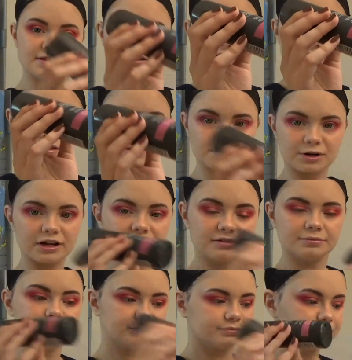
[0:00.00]
setting spray,
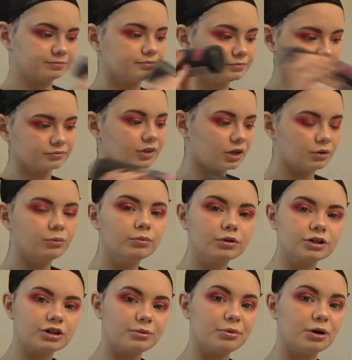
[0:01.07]

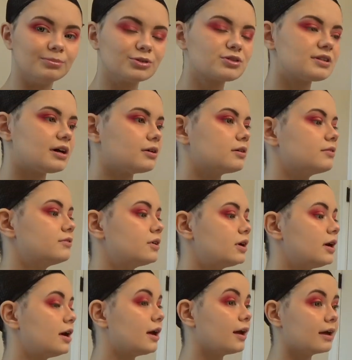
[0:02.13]
which I'm almost out of,
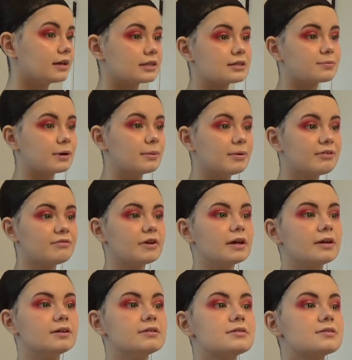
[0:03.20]
and spray my
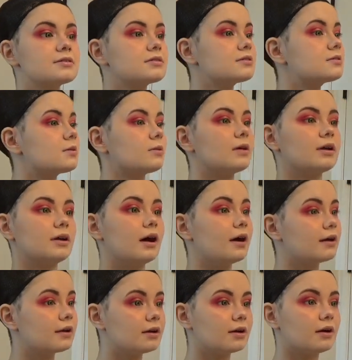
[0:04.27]
face so then I
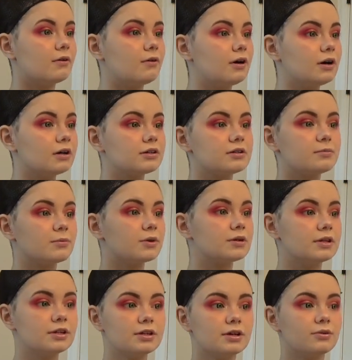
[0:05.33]
can go on to more
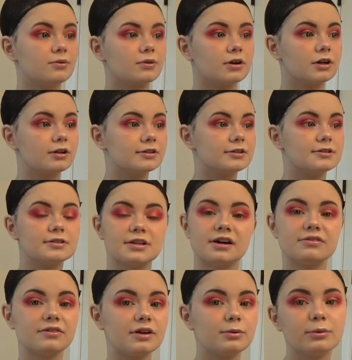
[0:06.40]
detail-oriented
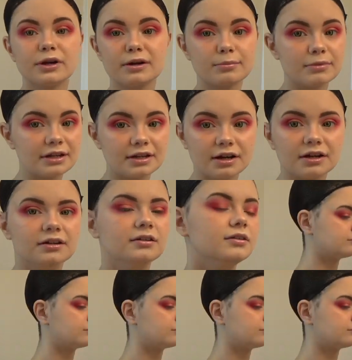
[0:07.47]
stuff and we can be done.